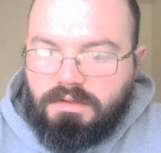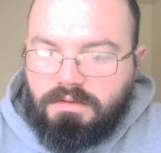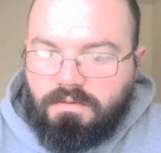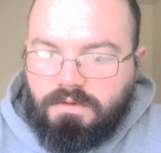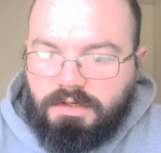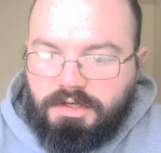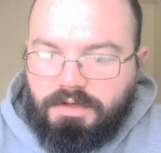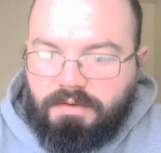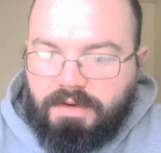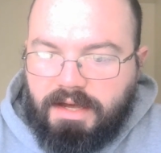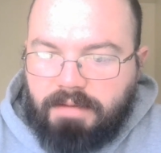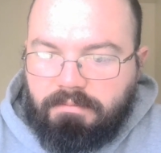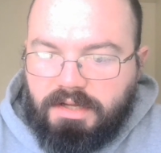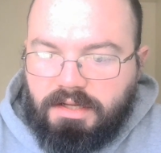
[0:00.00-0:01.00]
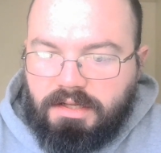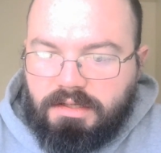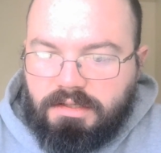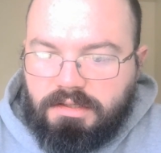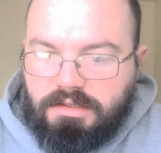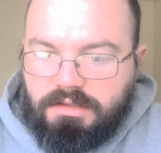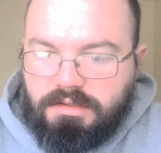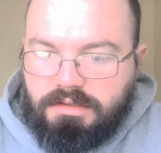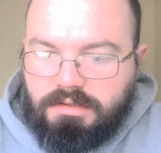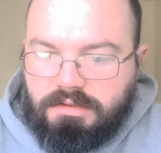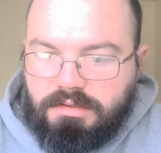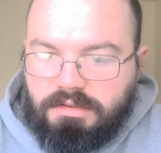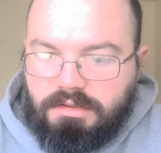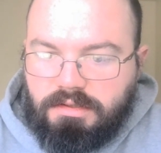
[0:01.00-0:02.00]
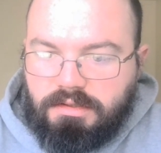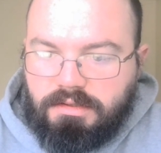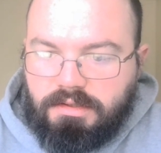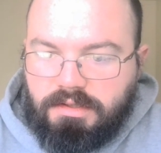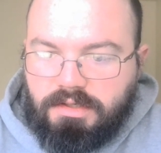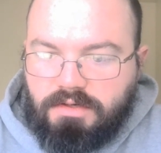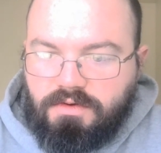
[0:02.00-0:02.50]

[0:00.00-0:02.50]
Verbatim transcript: Where are you at, buddy? The